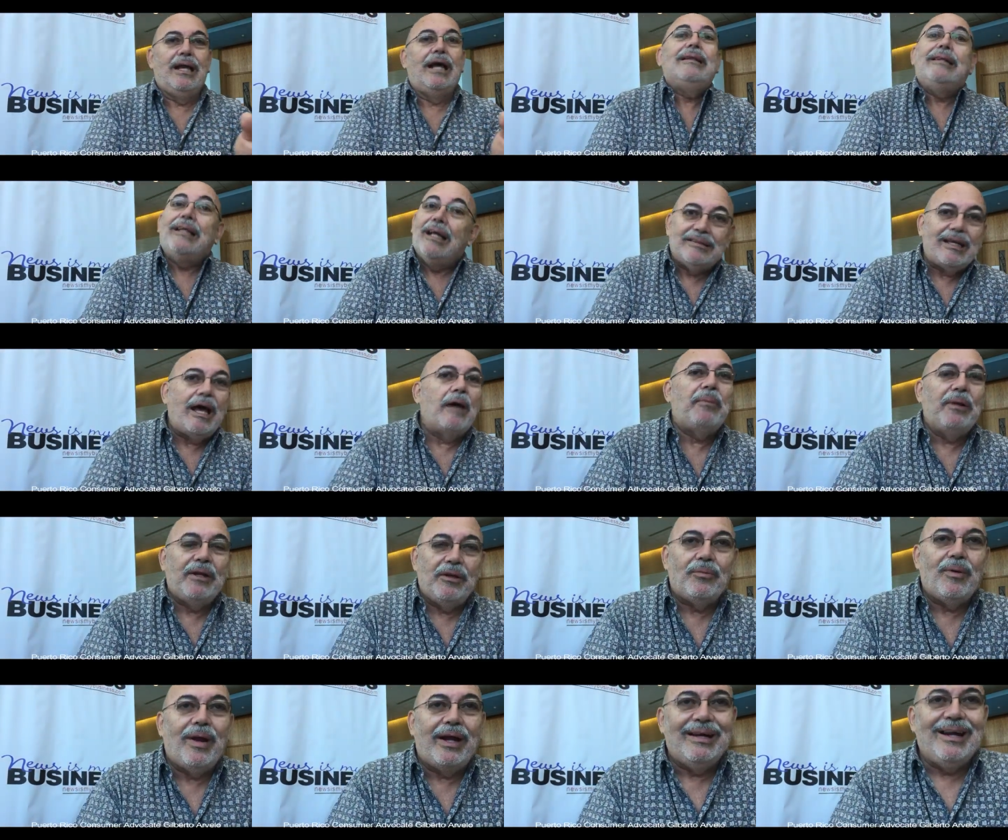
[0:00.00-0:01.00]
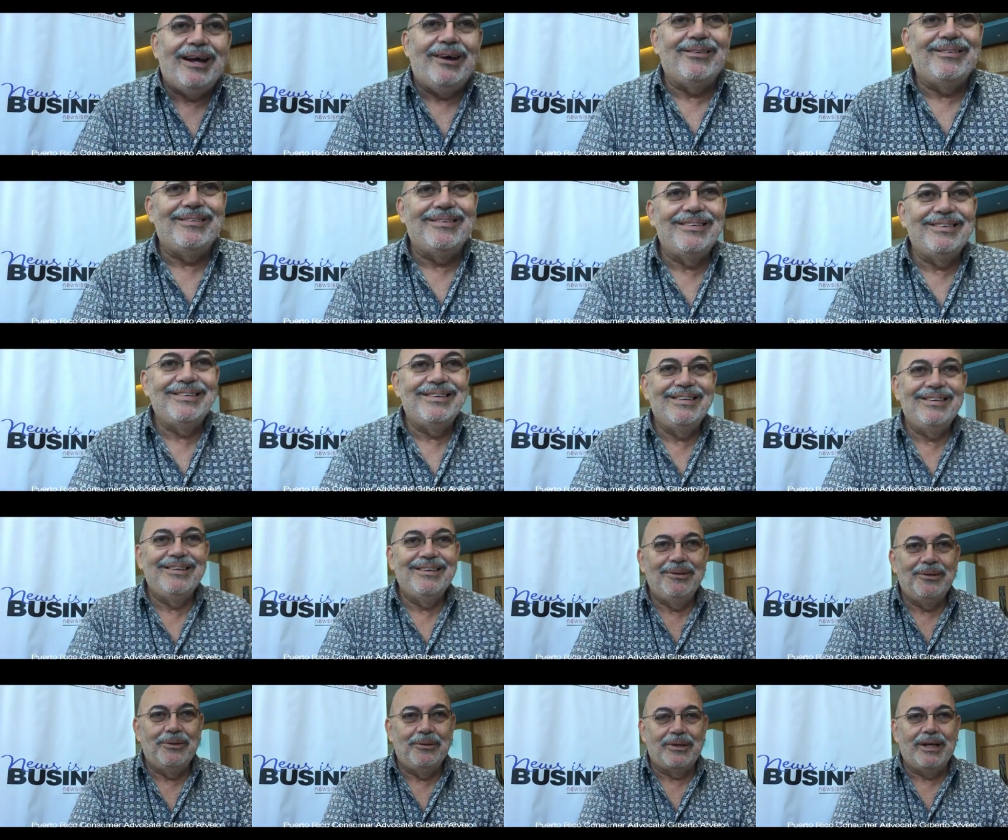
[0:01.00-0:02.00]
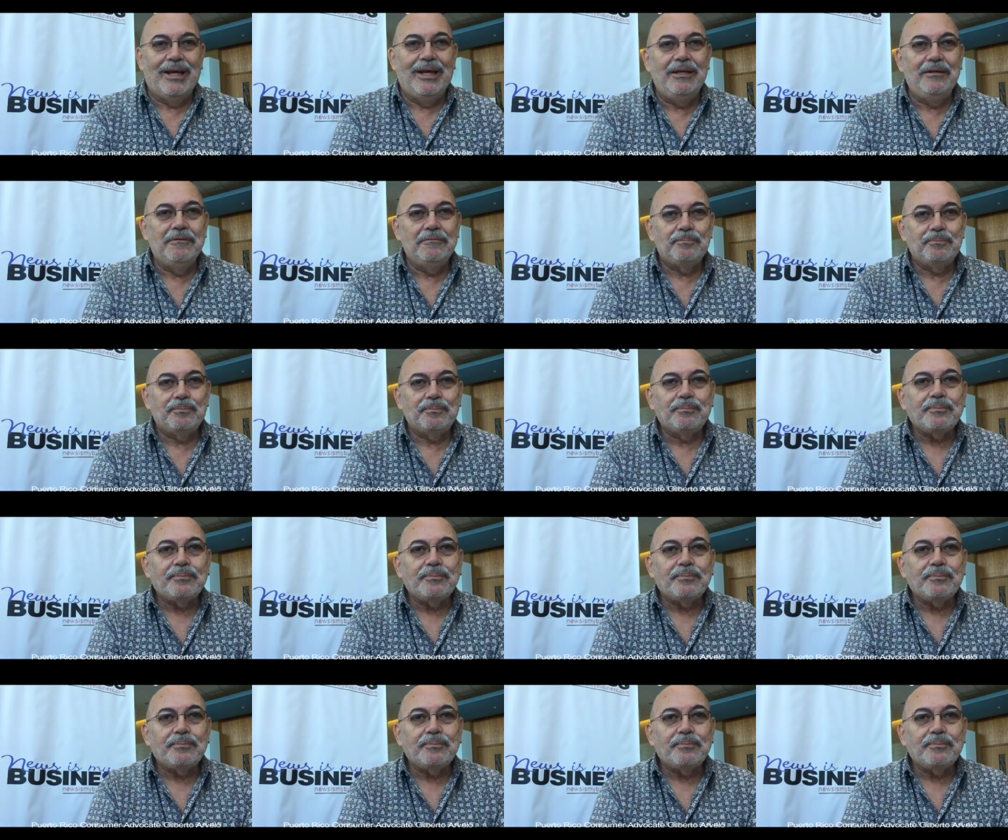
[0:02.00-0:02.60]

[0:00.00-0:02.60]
and, and that's happening right now. Okay